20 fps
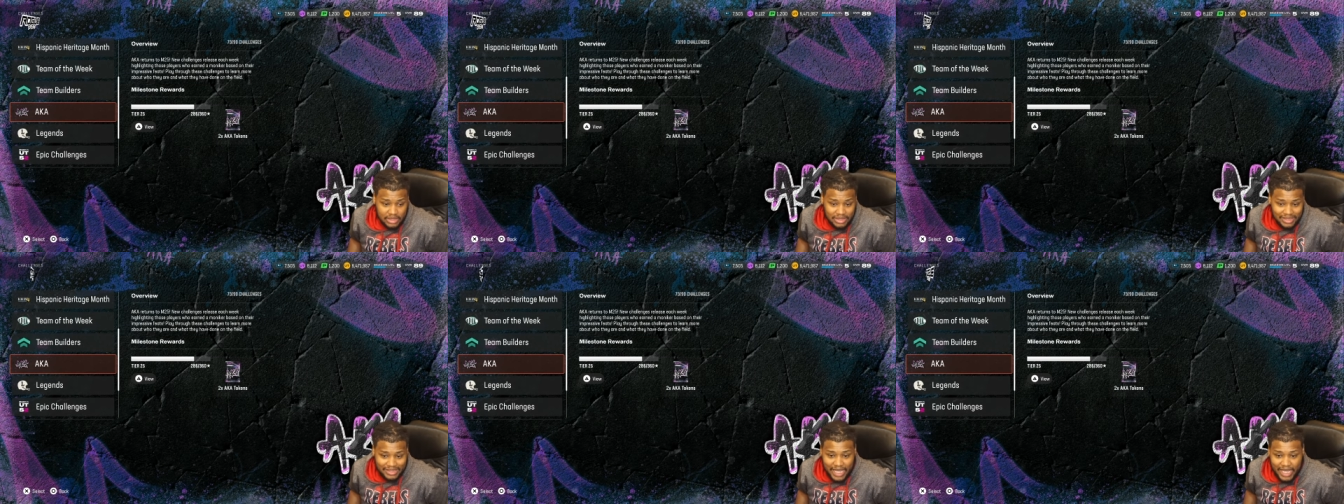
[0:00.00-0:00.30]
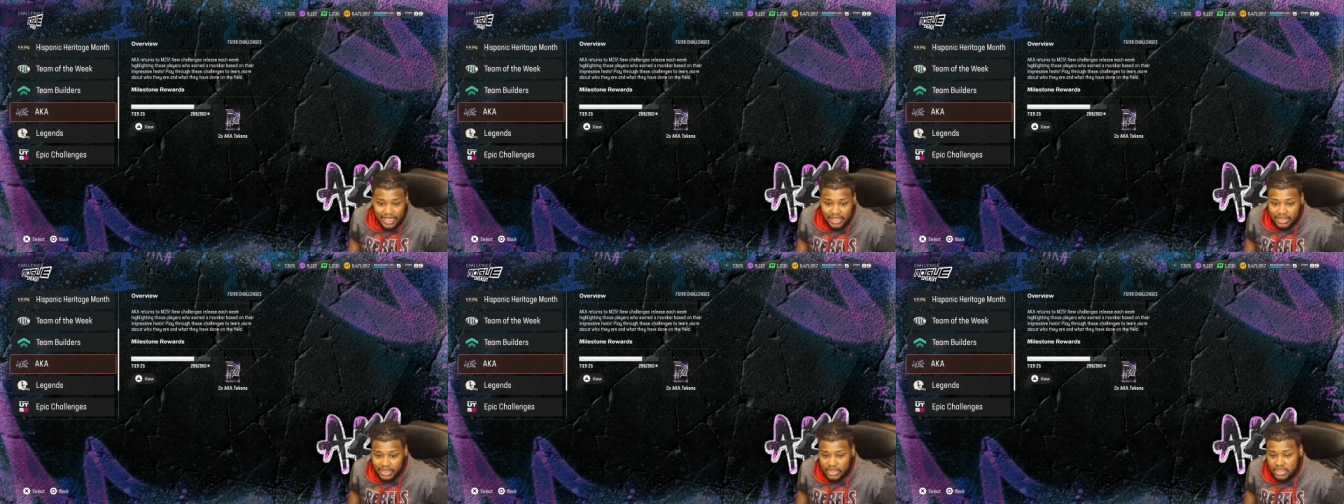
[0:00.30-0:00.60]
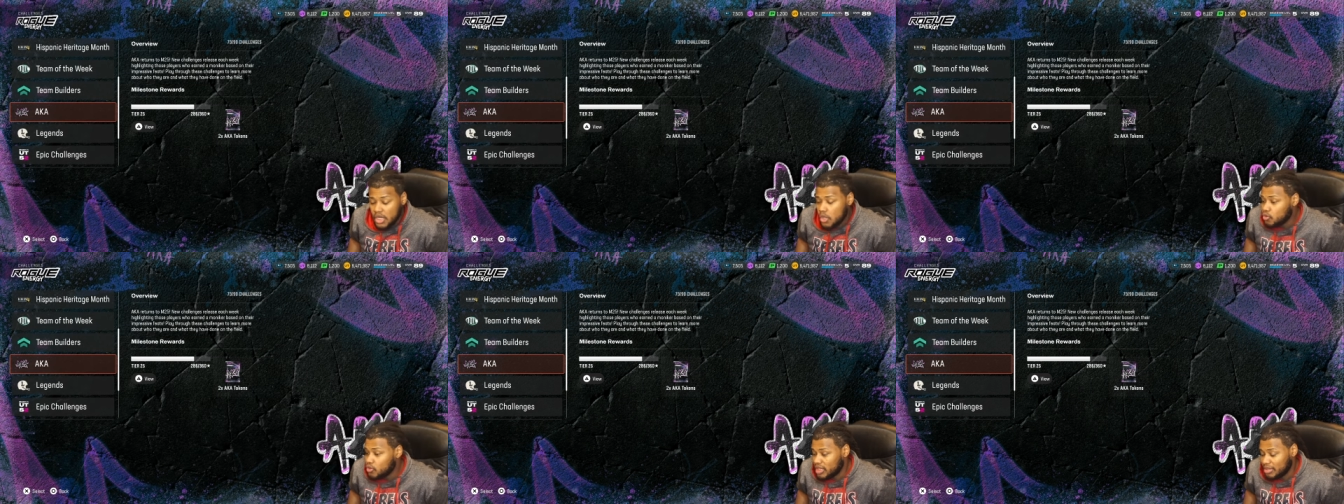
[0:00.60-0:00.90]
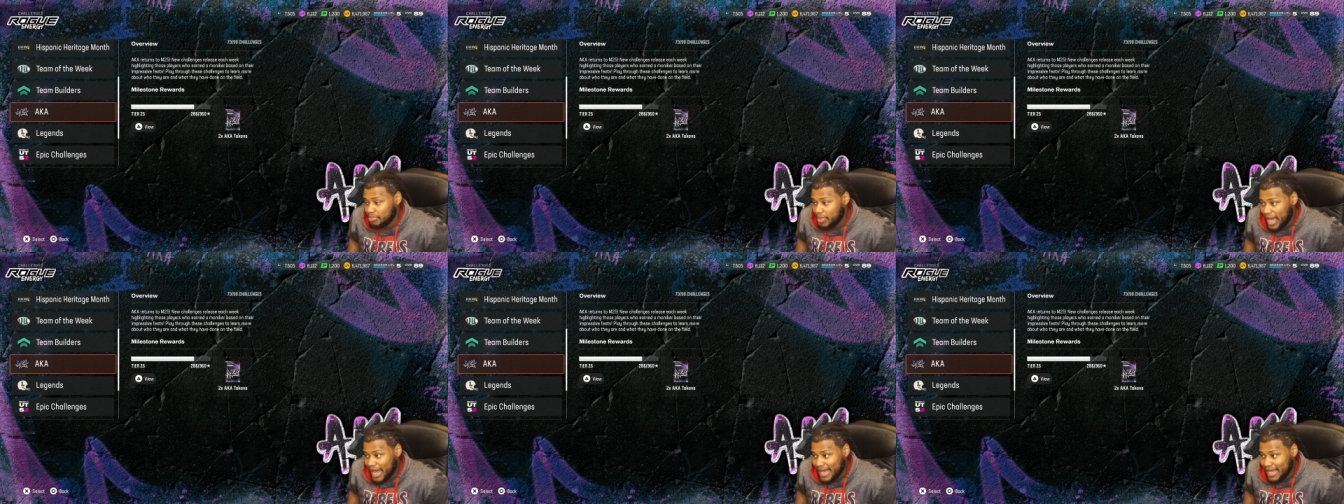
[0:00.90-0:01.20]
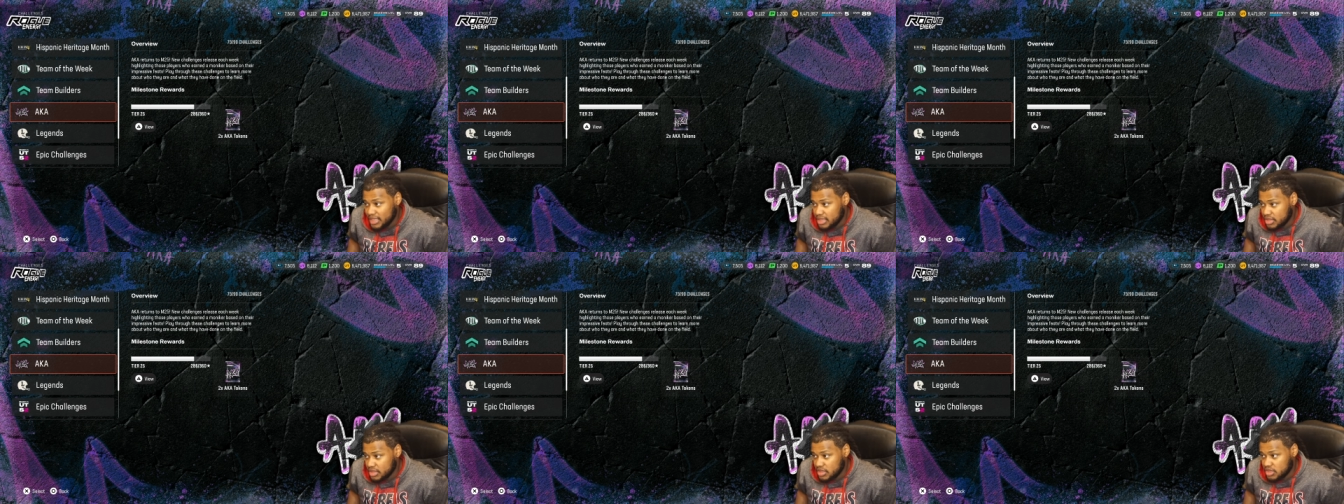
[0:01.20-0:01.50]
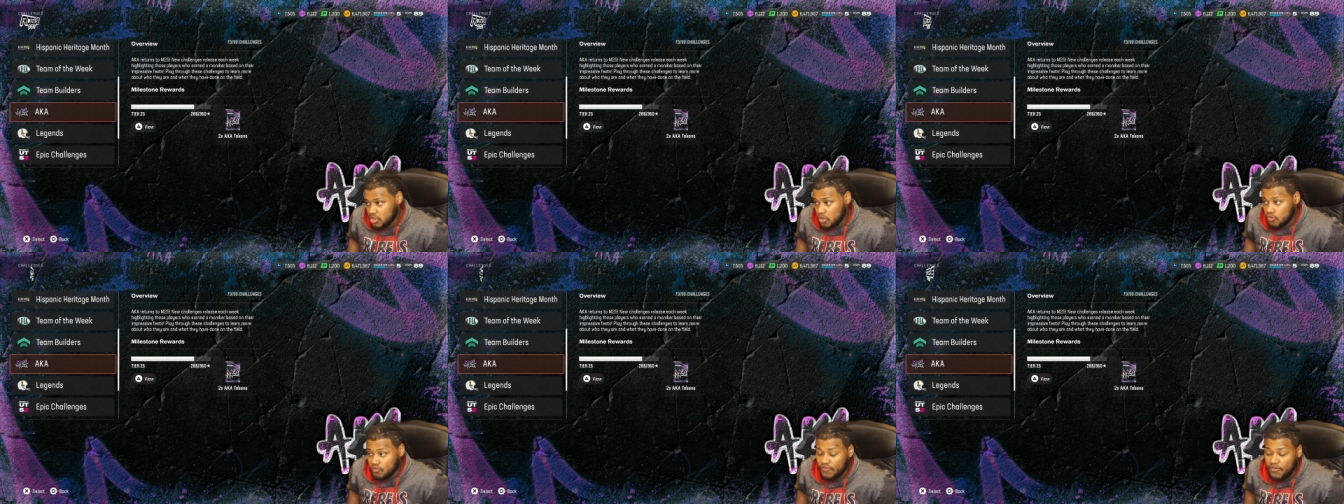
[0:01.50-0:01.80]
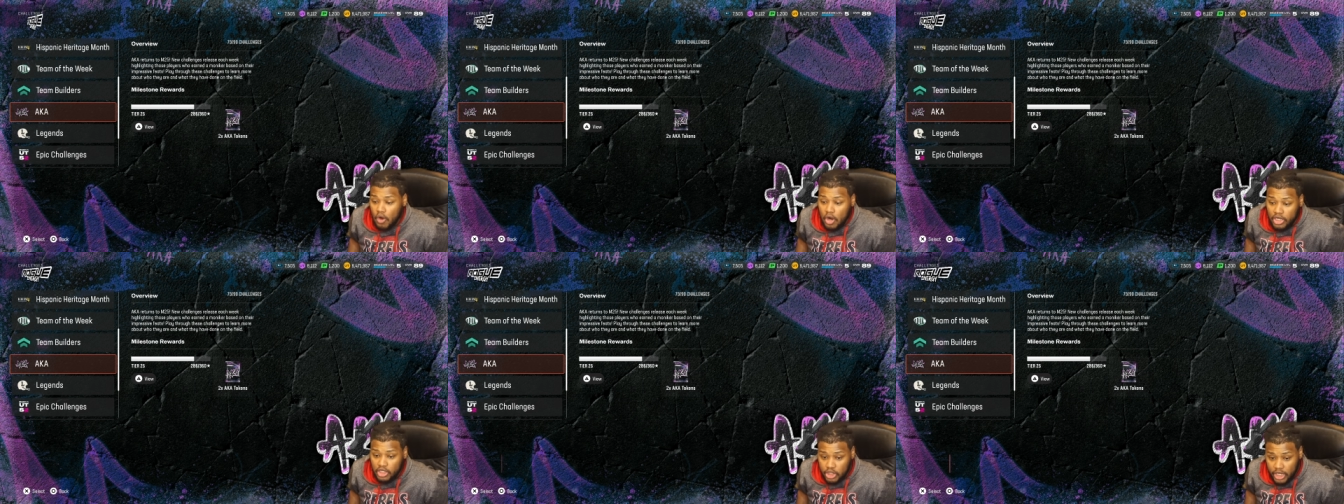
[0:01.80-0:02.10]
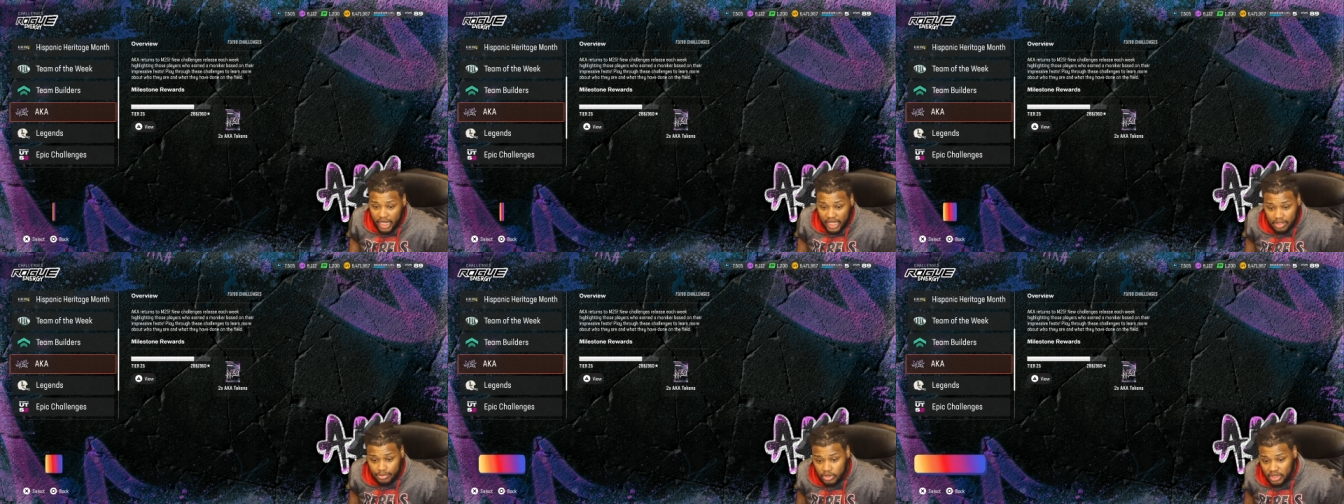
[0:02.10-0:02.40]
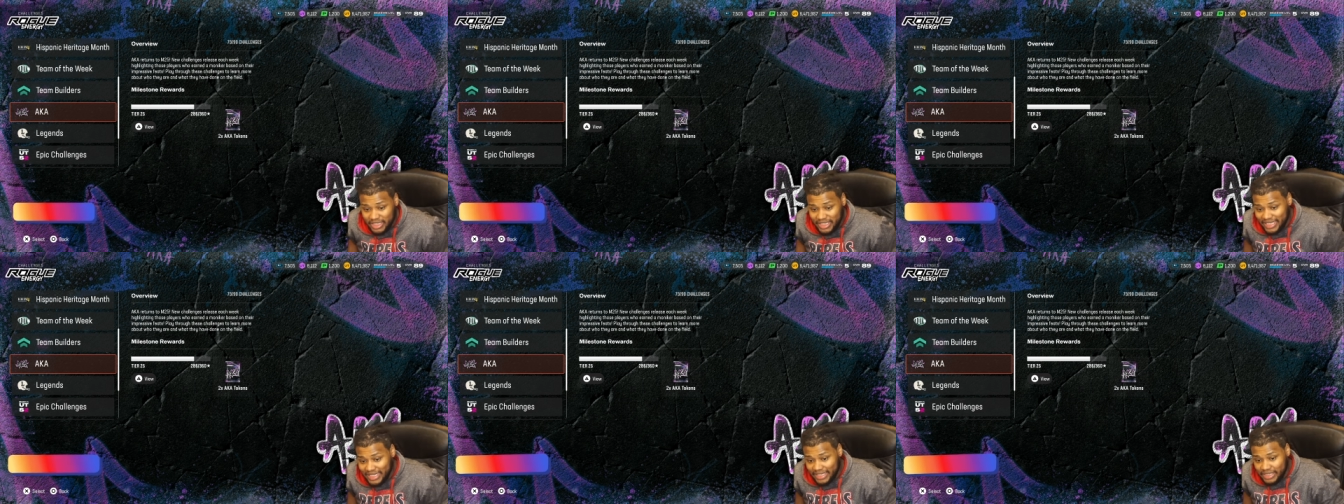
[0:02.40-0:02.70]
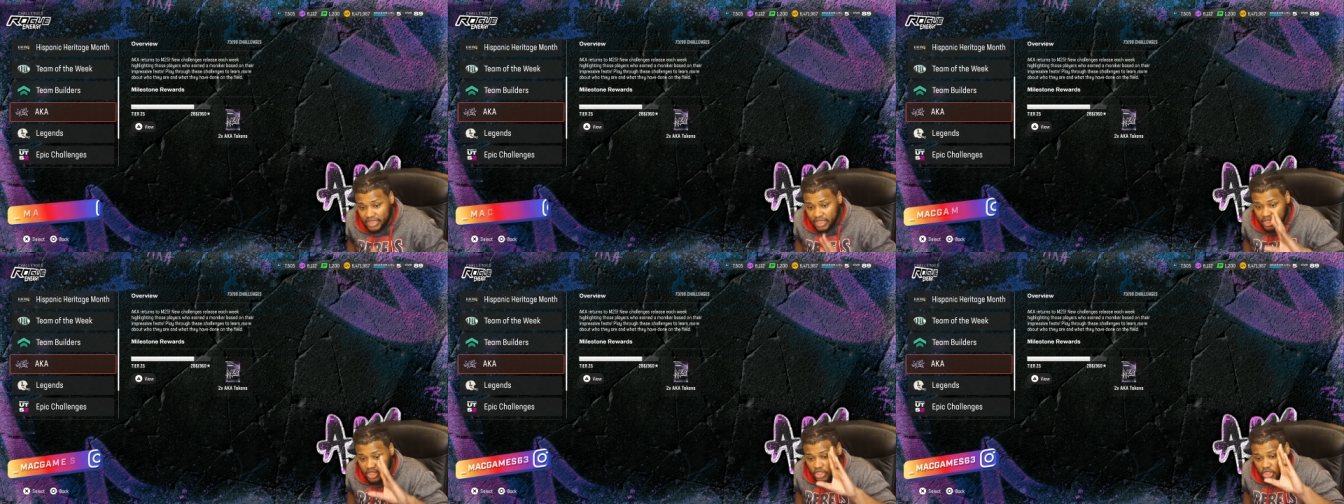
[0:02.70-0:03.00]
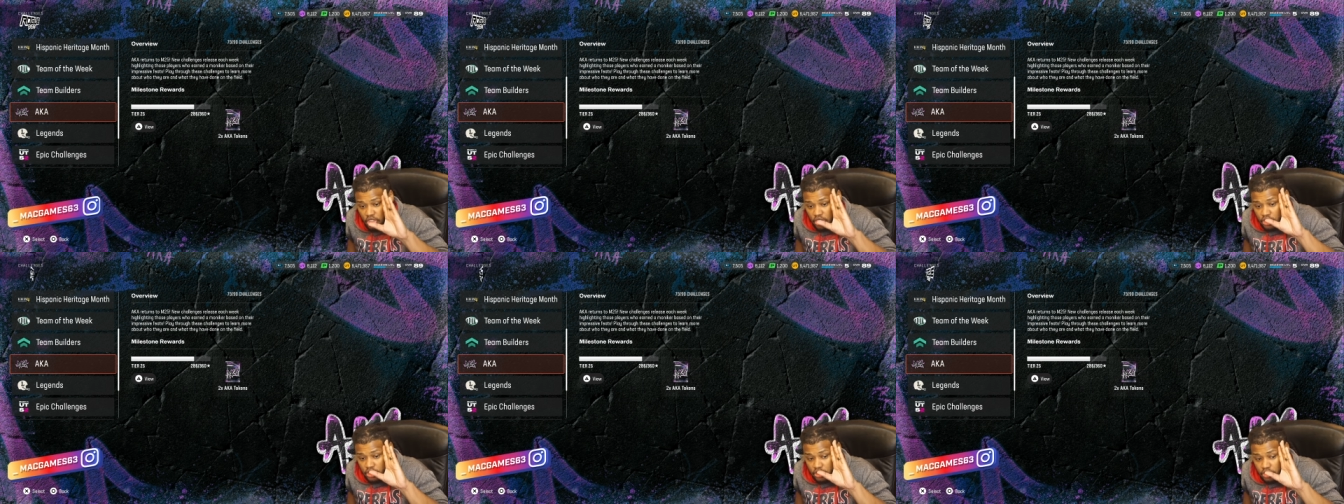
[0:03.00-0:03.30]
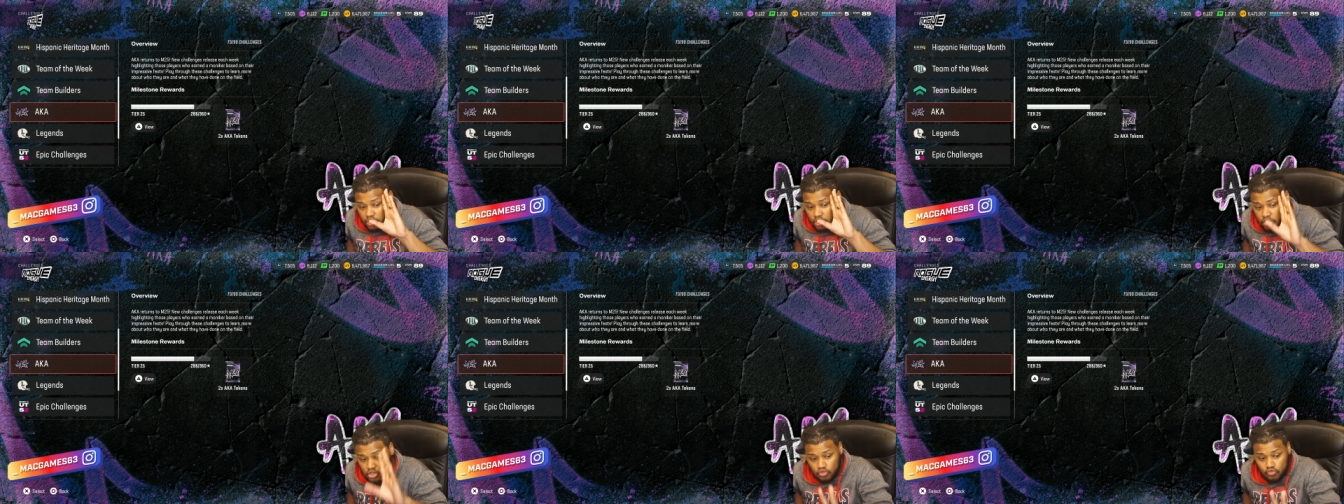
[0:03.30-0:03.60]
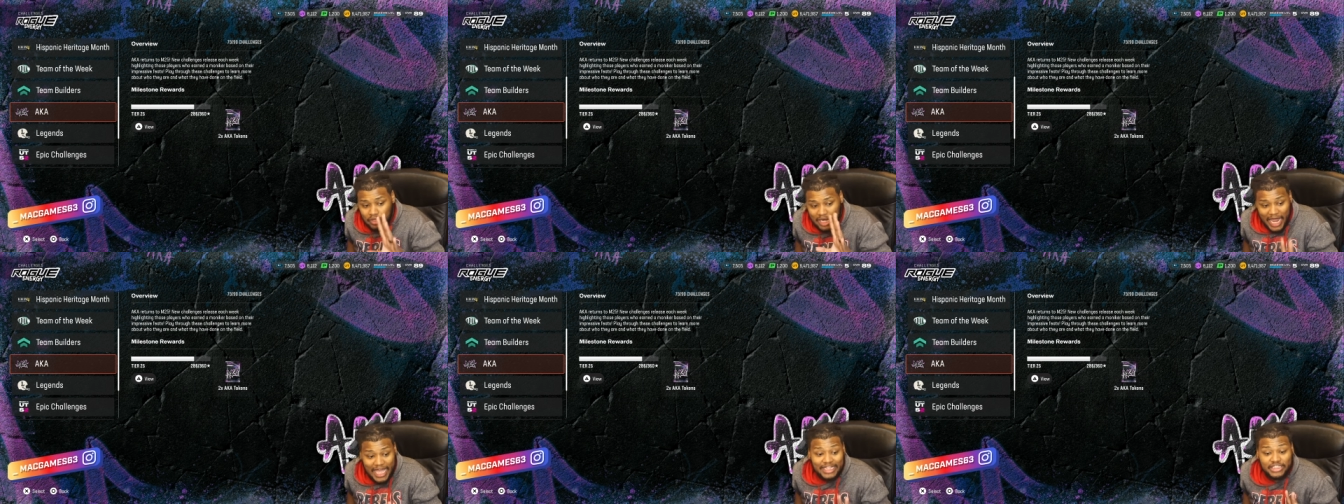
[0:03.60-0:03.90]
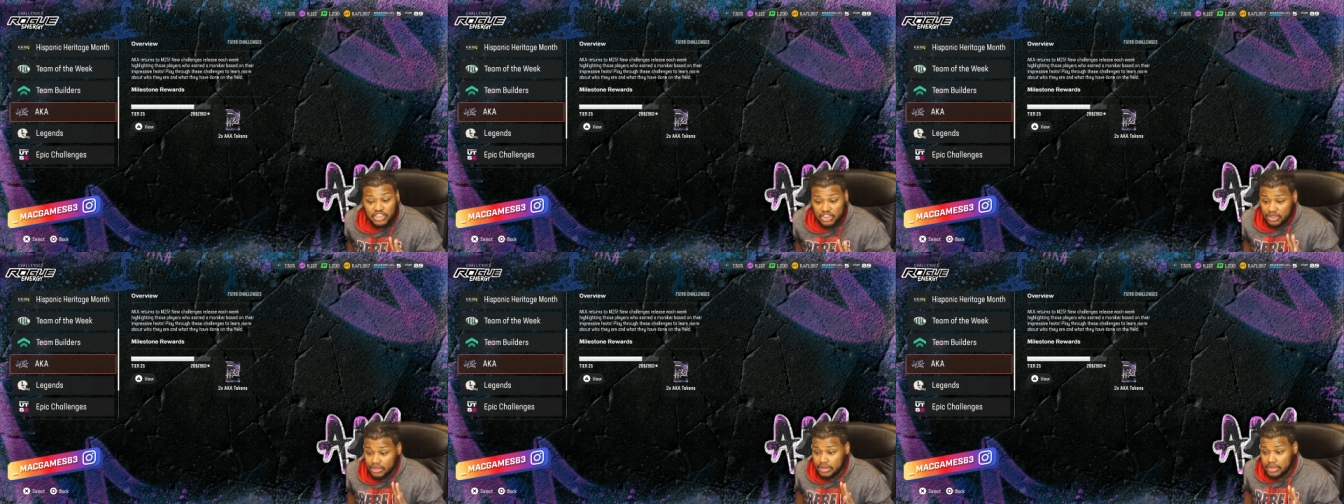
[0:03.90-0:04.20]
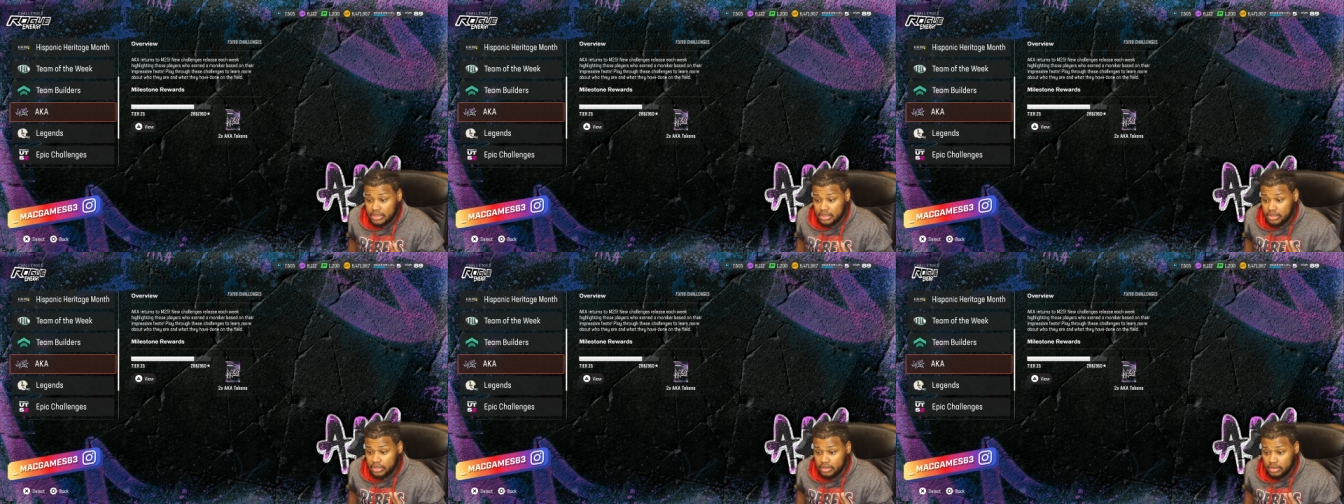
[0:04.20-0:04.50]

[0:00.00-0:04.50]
Take the token packs. So far, you're able to get 2 Legends,